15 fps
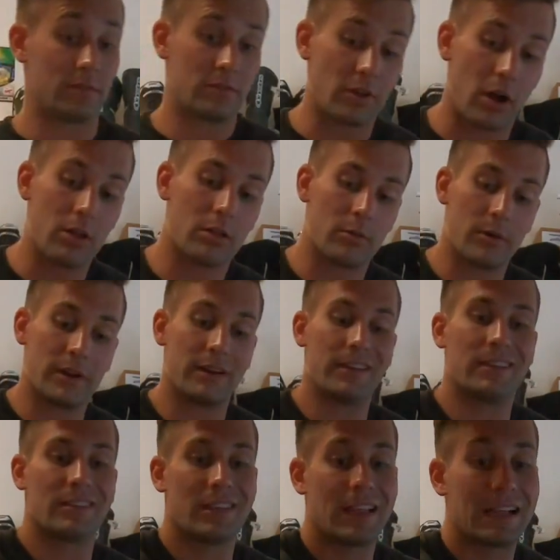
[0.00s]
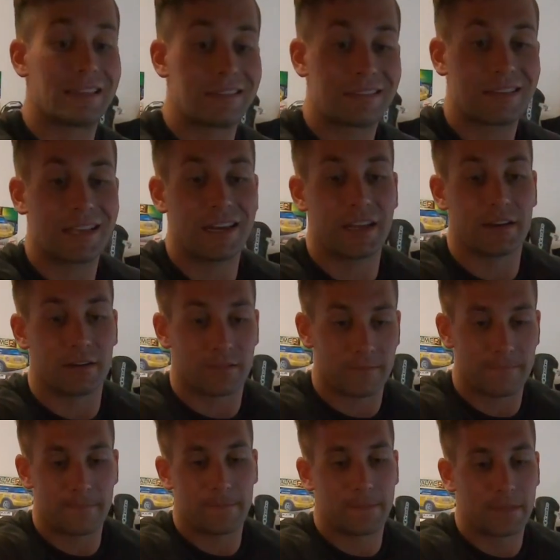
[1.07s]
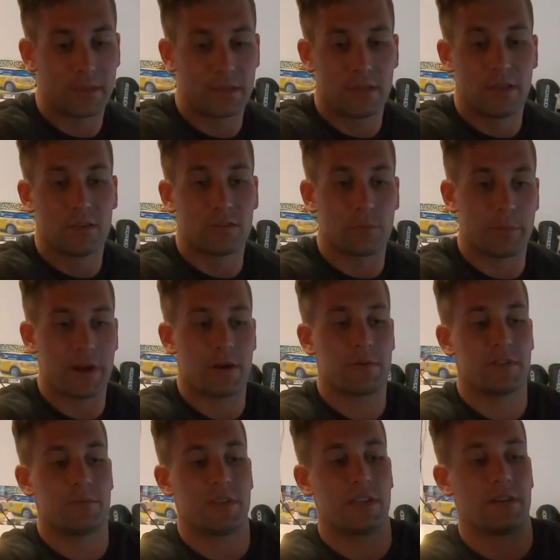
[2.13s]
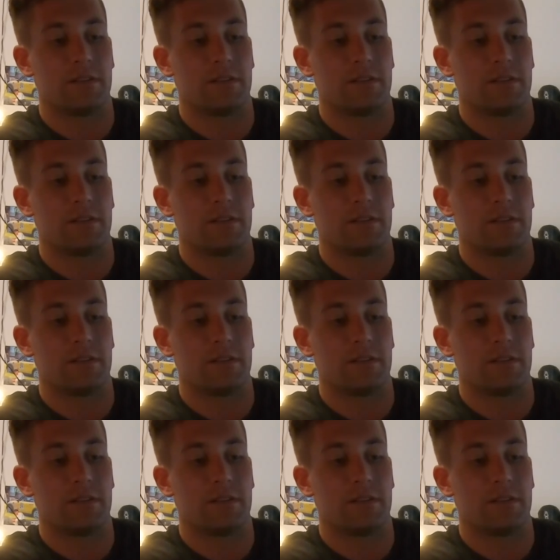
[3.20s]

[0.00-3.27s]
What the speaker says: taller one is a lot skinnier. So bear with me